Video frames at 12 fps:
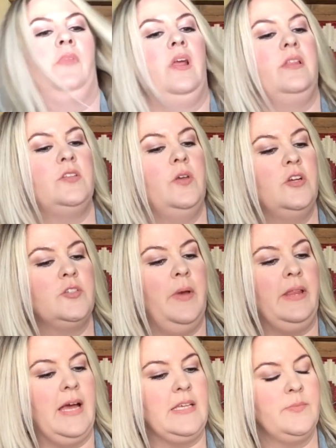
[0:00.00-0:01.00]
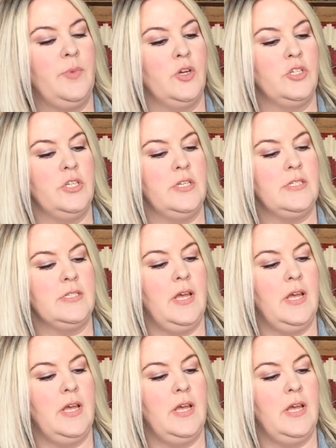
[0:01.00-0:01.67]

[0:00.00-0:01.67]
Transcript: so here's my last purchase.